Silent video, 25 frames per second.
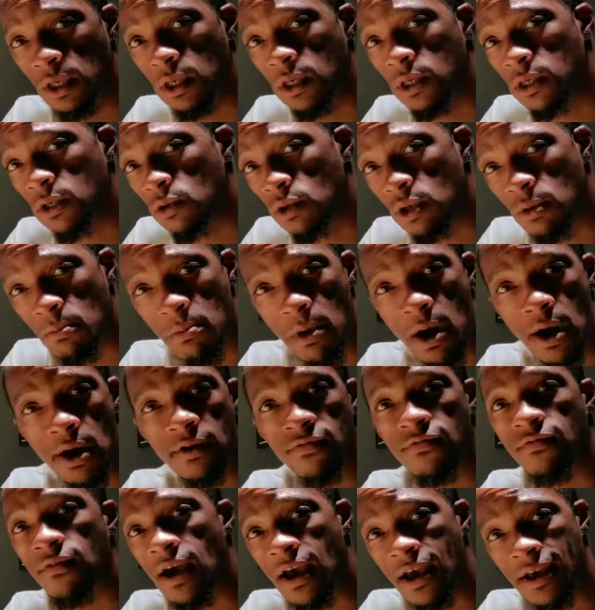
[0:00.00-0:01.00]
You can
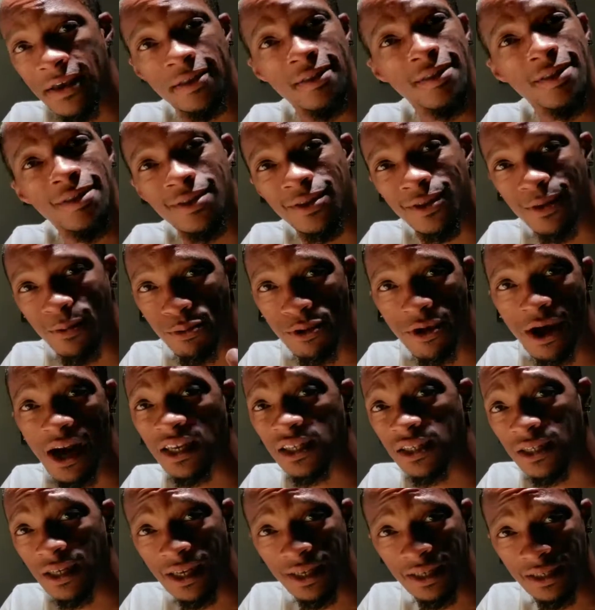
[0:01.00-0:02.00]
modify the
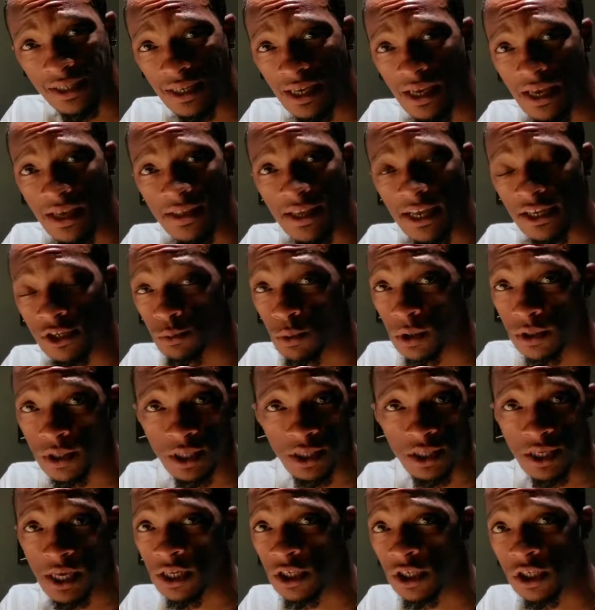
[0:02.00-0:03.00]
process. That's what
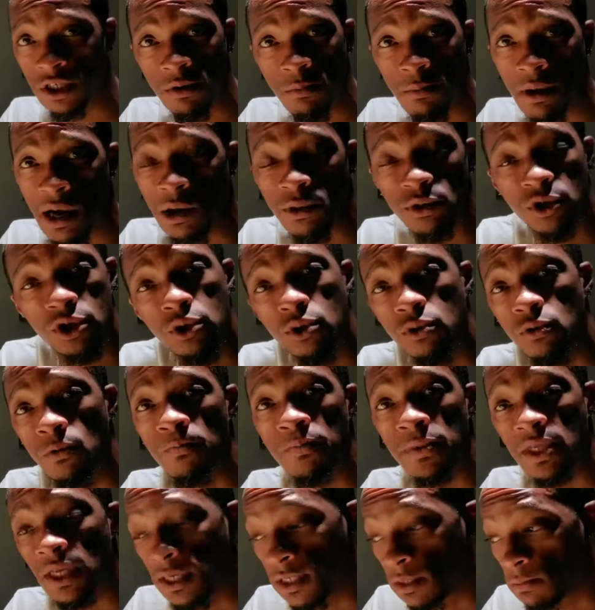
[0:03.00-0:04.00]
this age is about too,
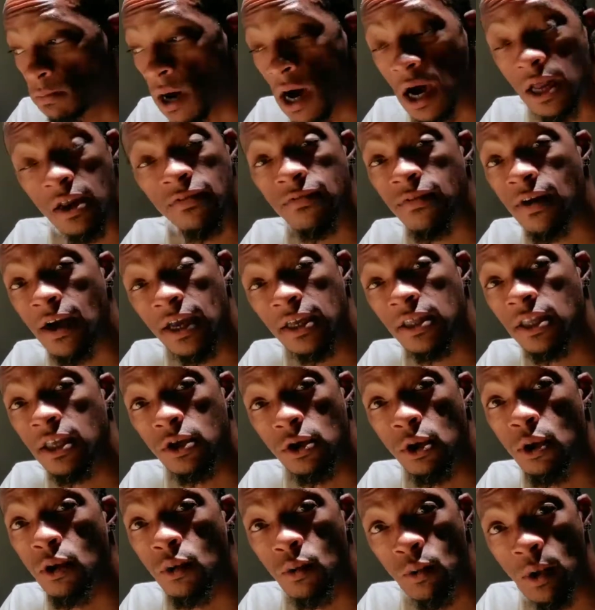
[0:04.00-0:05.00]
is modifying the
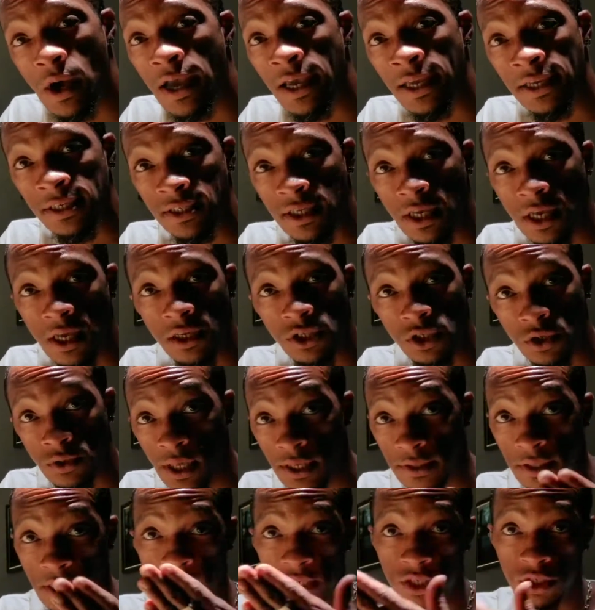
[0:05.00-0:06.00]
old ways so
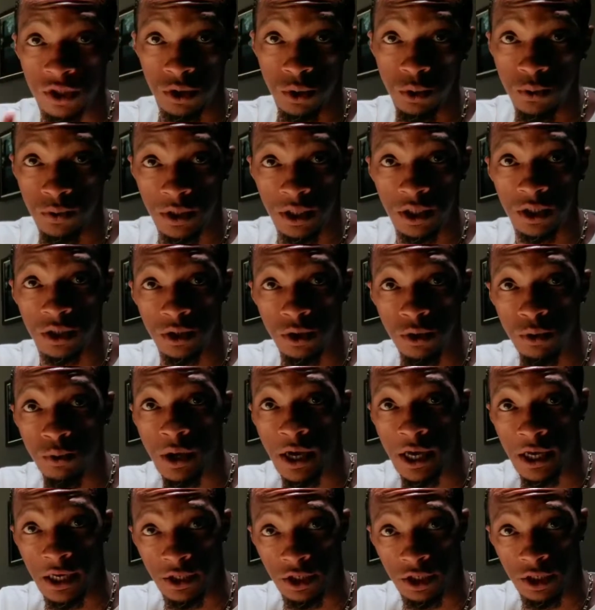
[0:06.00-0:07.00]
that they suit this new
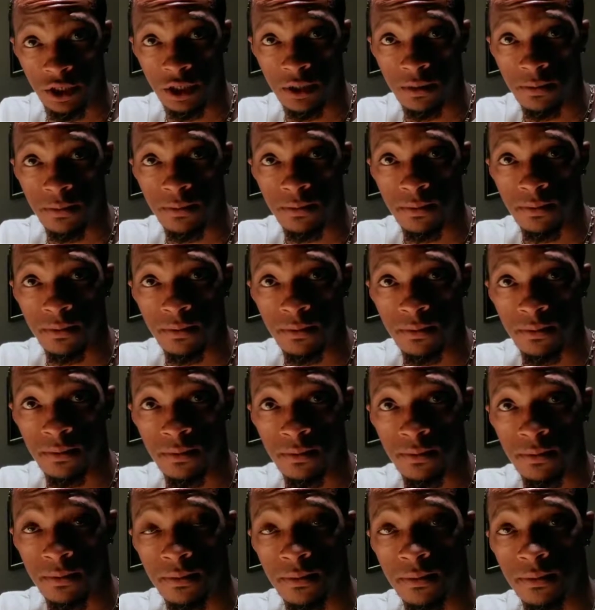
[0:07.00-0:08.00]
age.
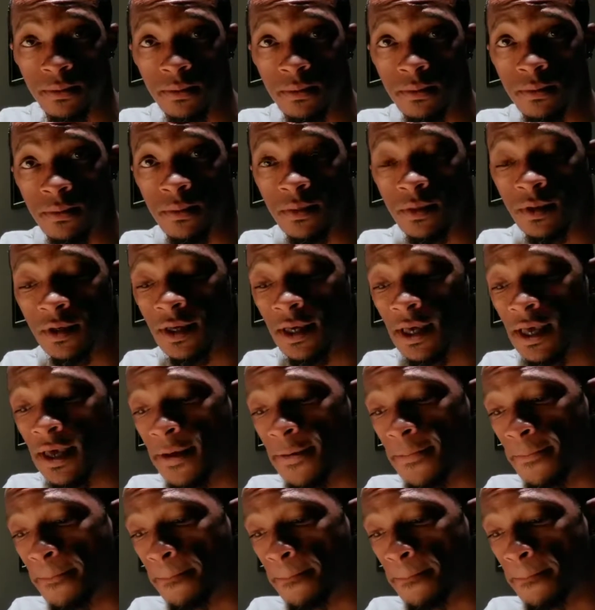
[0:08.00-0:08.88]
Okay?